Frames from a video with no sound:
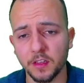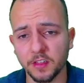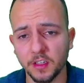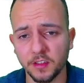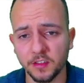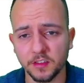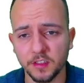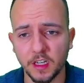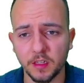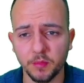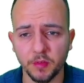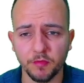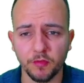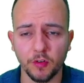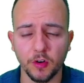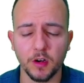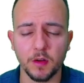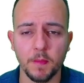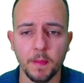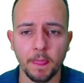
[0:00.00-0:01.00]
I said
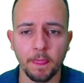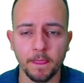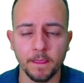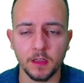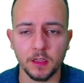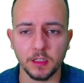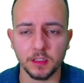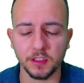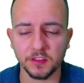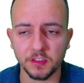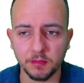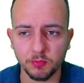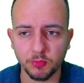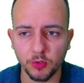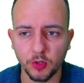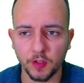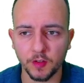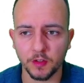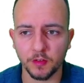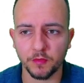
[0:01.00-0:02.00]
before, the sum
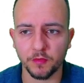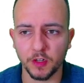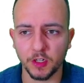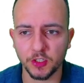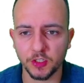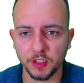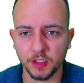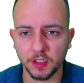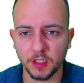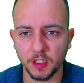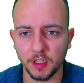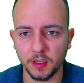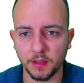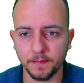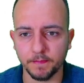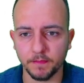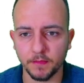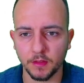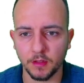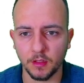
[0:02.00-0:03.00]
product function can